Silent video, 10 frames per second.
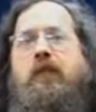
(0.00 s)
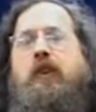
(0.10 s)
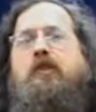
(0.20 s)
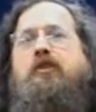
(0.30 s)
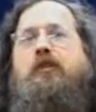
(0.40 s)

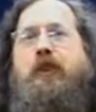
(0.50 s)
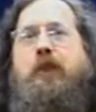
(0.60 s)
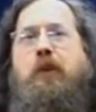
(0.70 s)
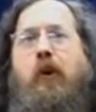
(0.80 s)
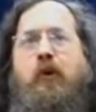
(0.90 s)
there's a
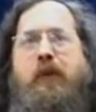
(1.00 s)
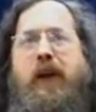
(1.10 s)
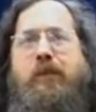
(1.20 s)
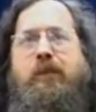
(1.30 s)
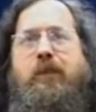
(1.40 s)
free
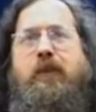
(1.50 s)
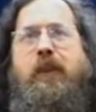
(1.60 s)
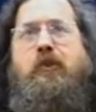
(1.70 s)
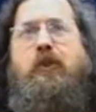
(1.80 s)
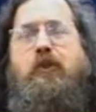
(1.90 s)
program
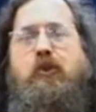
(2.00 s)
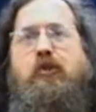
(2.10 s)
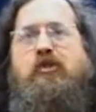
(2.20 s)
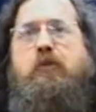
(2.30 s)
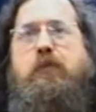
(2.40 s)
that you can
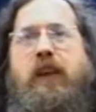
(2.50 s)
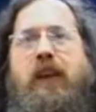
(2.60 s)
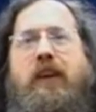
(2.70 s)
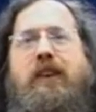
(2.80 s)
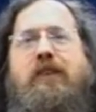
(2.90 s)
use to
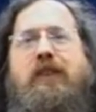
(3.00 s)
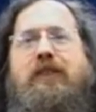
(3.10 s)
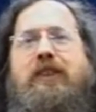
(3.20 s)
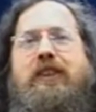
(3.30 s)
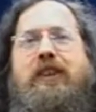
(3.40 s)
play a
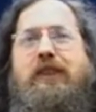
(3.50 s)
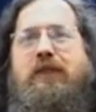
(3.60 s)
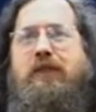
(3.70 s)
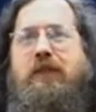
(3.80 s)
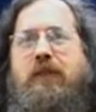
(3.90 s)

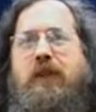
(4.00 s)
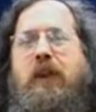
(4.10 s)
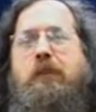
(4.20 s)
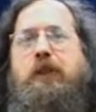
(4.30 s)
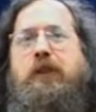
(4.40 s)
DVD,
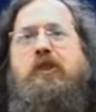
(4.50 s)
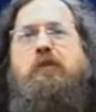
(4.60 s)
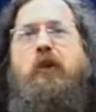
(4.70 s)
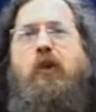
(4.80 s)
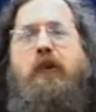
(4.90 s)
but
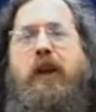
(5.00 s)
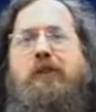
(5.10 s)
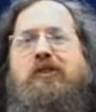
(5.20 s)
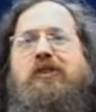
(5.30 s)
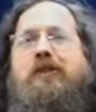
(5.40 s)
this
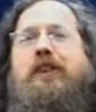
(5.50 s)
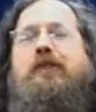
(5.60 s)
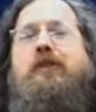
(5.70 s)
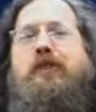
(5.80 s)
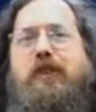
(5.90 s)
program is
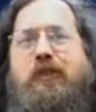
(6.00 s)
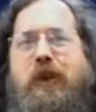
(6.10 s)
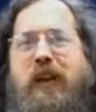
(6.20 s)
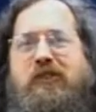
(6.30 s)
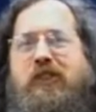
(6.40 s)
illegal in the
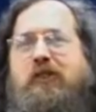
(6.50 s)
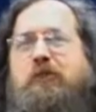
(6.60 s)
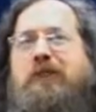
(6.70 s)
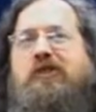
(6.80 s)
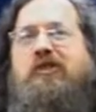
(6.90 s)
US. It
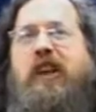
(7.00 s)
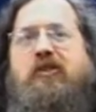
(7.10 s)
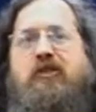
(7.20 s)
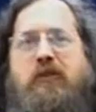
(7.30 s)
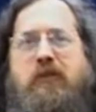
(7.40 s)
has been
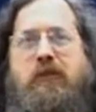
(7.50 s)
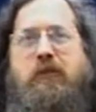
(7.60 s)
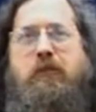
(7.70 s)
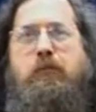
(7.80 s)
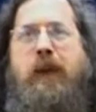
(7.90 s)
censored,
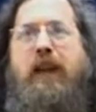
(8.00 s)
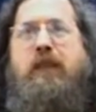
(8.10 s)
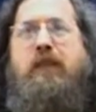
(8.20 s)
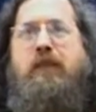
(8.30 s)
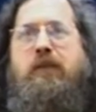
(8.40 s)

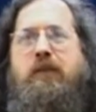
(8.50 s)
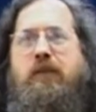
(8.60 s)
banned.